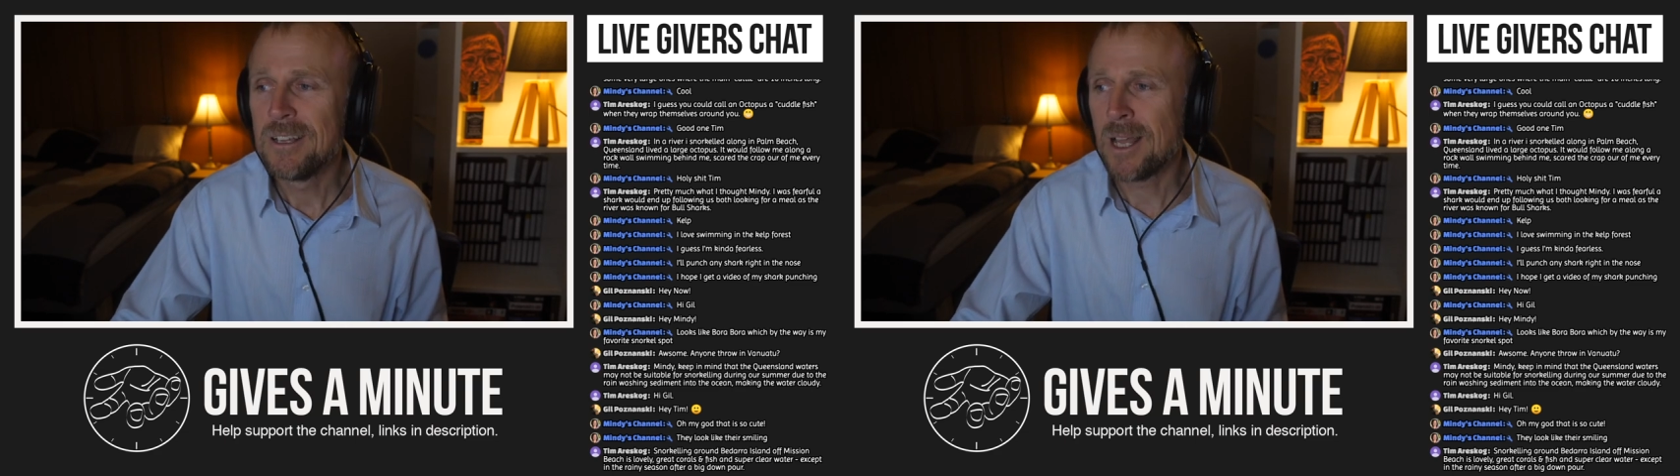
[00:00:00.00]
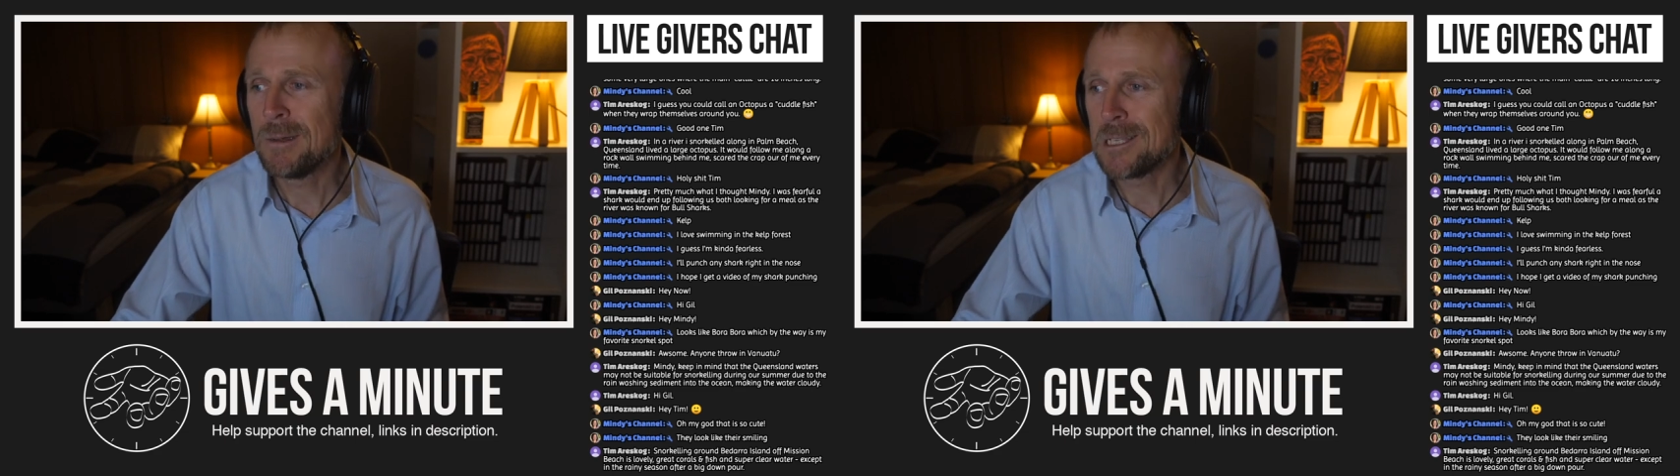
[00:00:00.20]

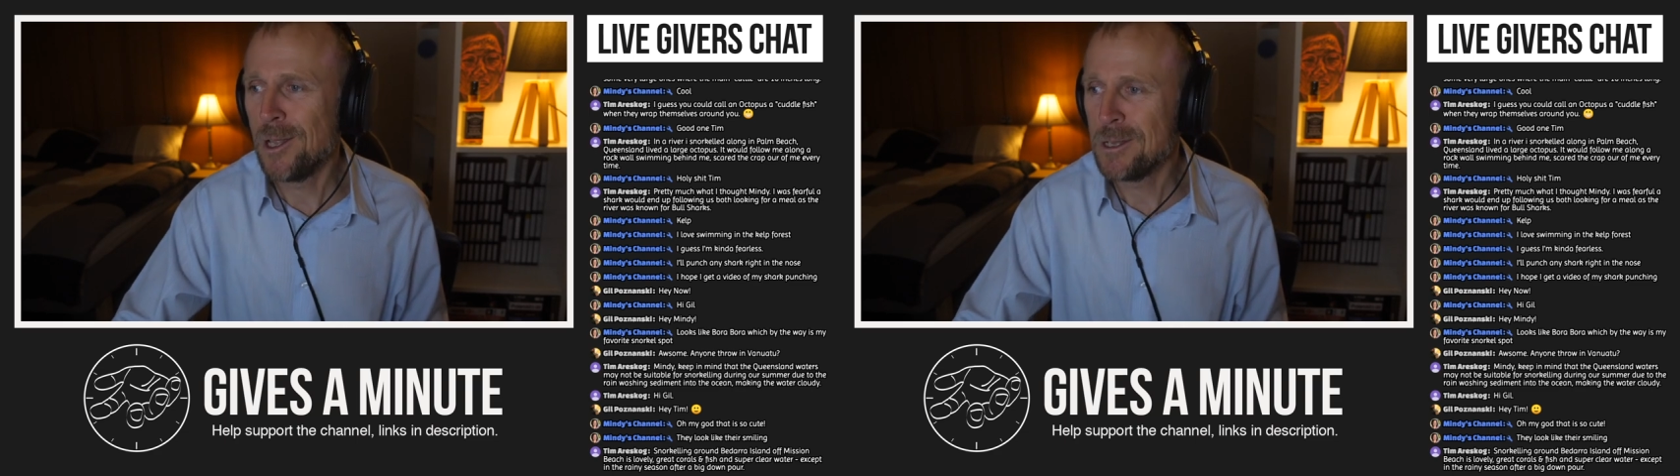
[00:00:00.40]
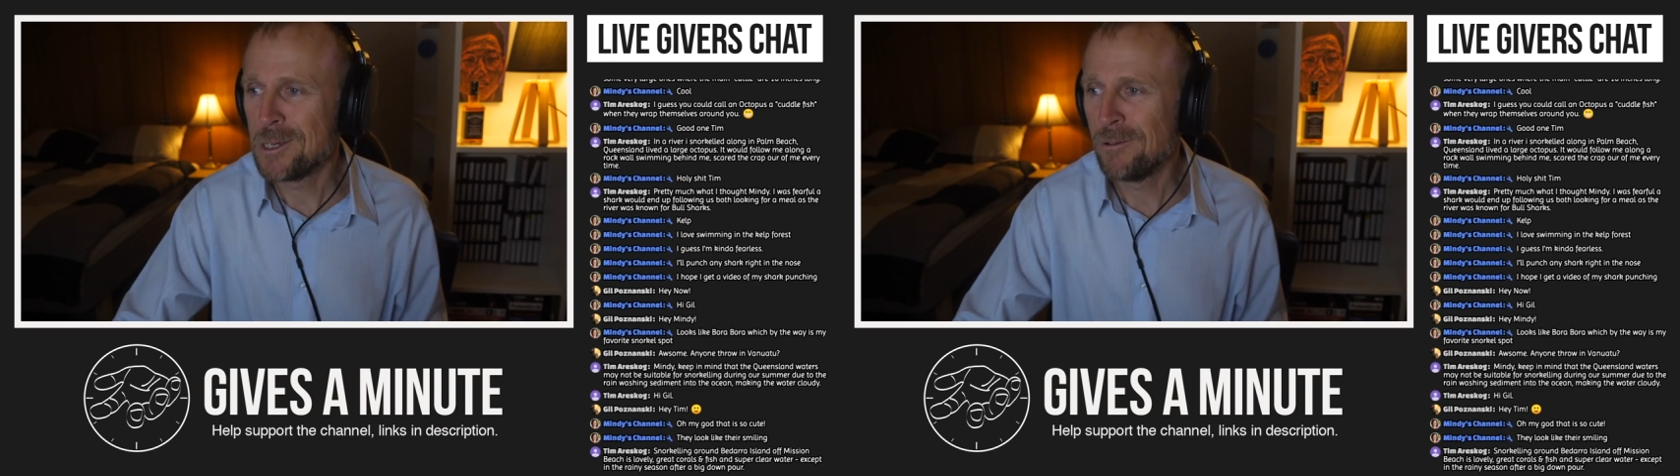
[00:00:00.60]
It's coming
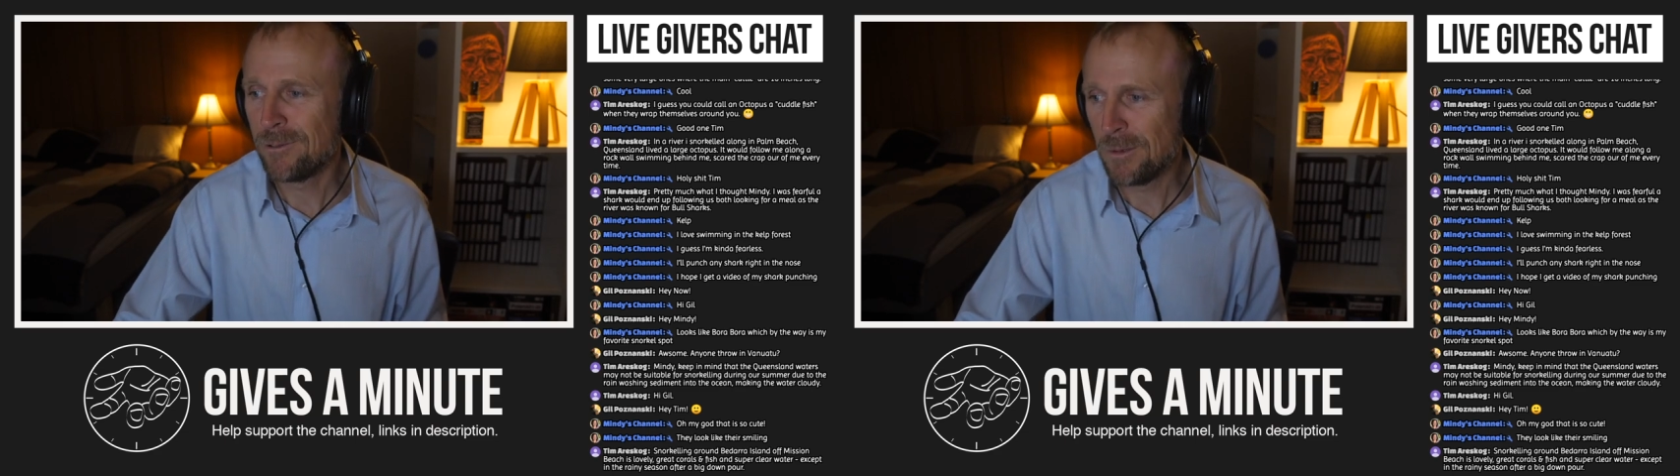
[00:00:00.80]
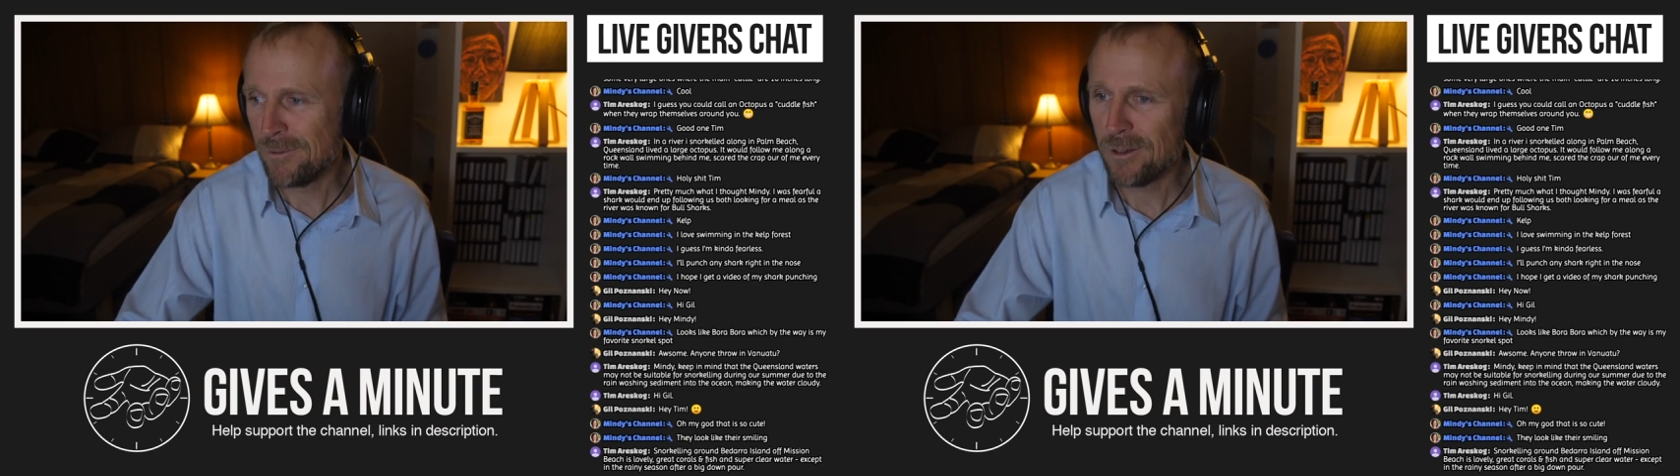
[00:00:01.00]
slowly to
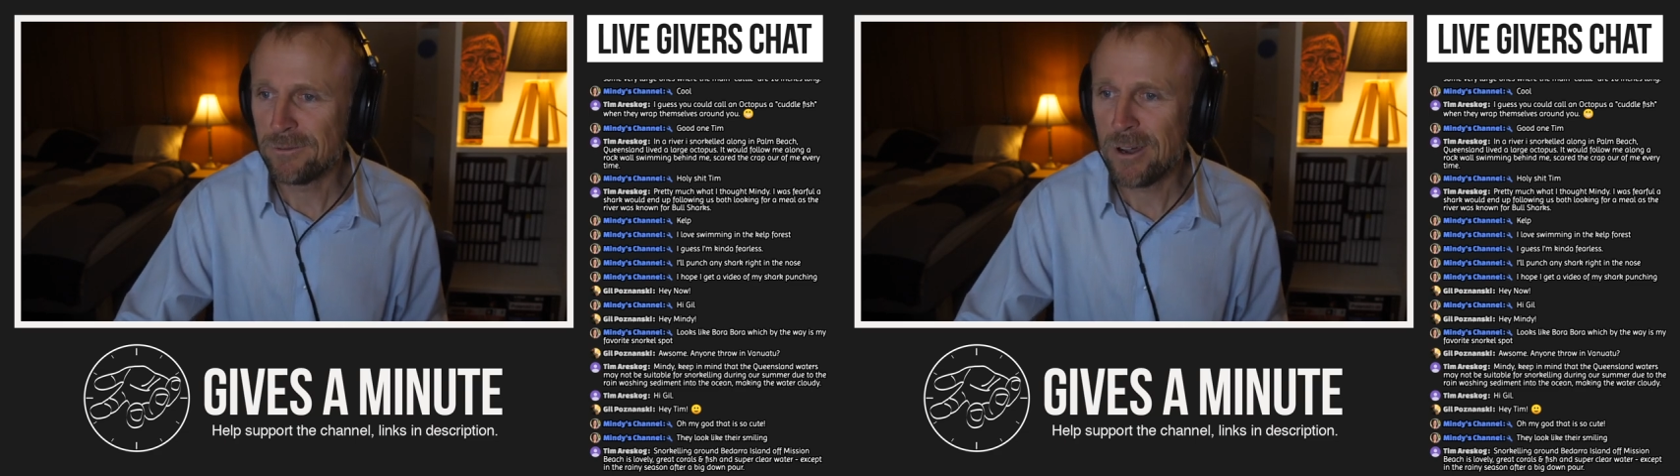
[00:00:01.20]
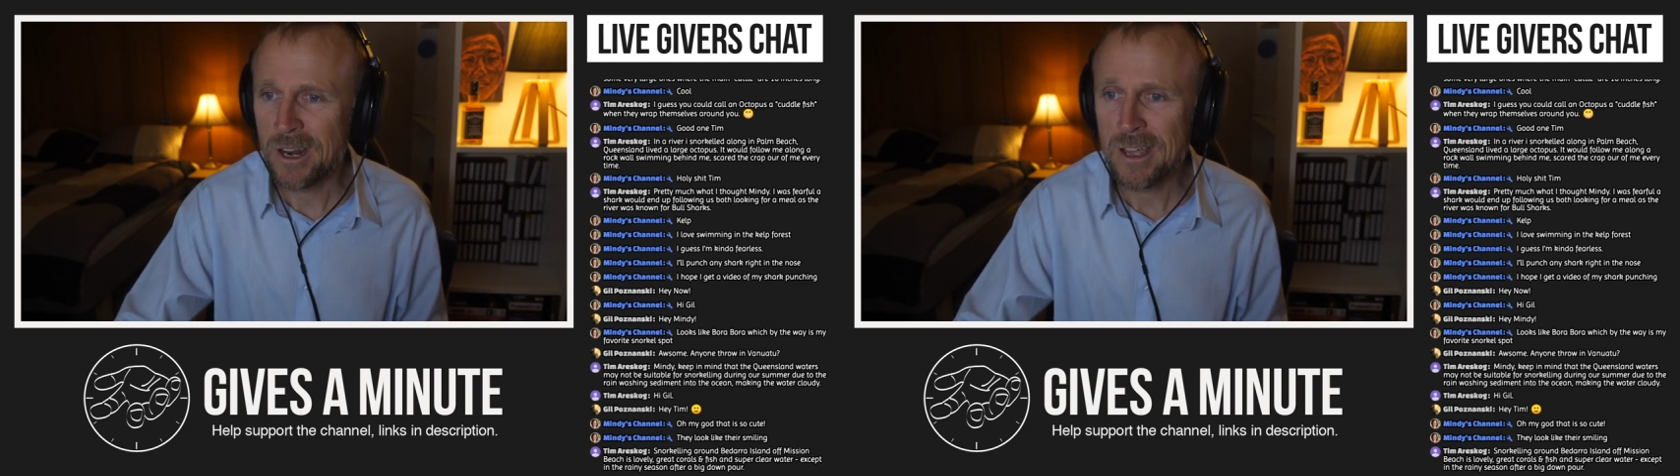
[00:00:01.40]
From the Vault
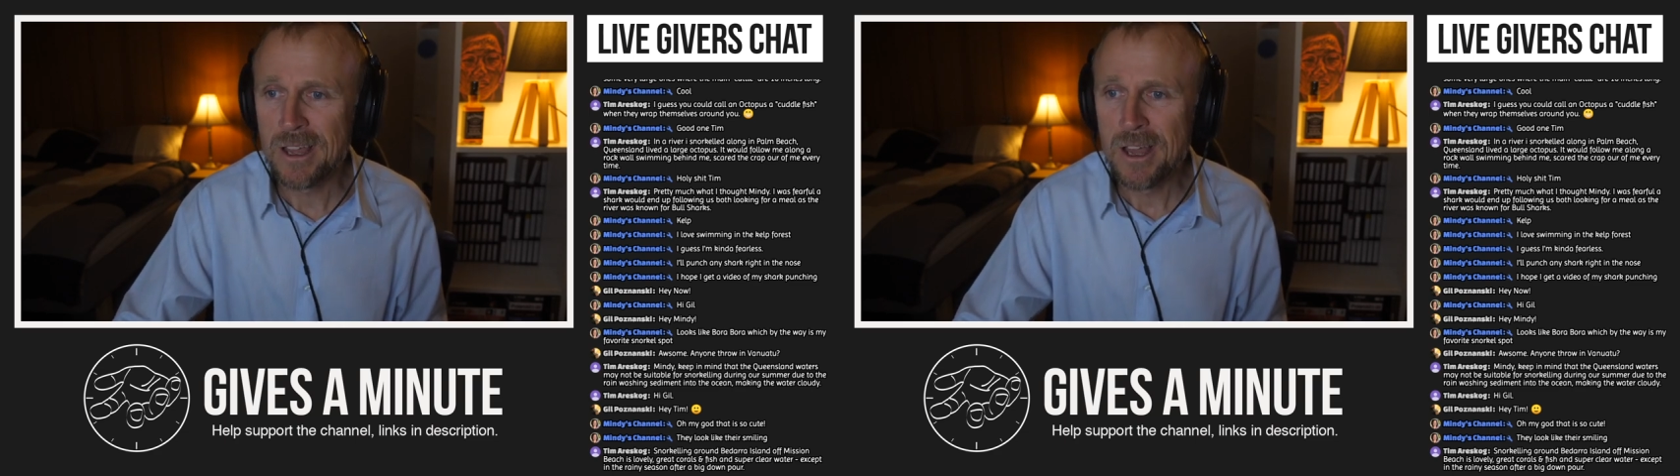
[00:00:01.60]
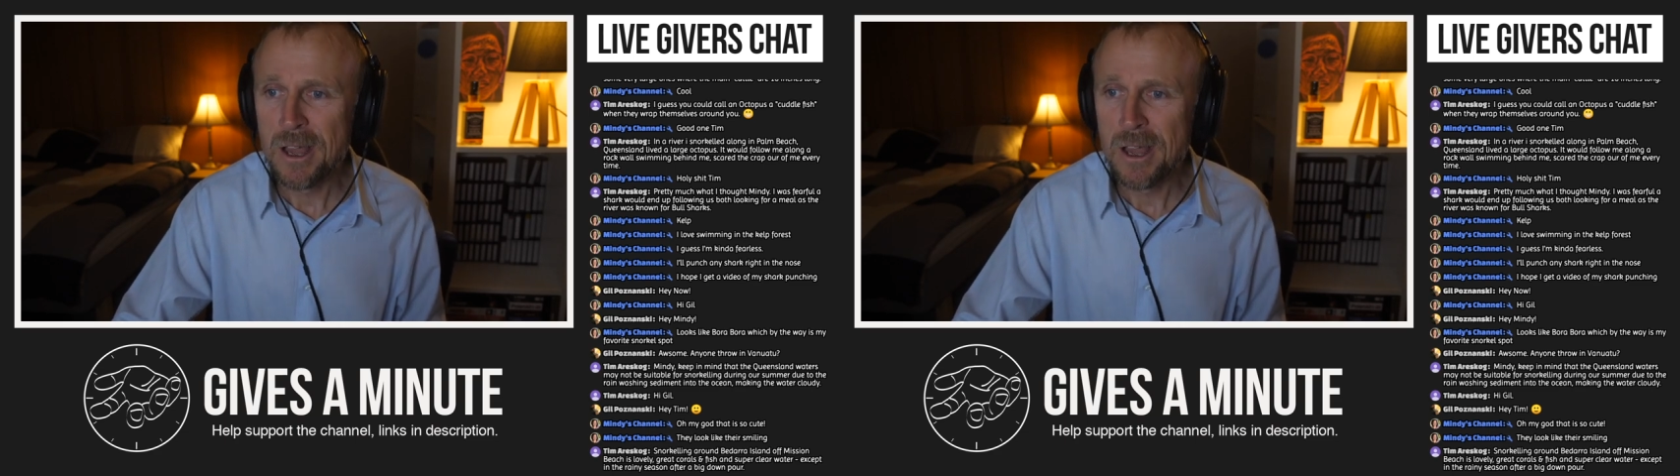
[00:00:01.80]
Friday.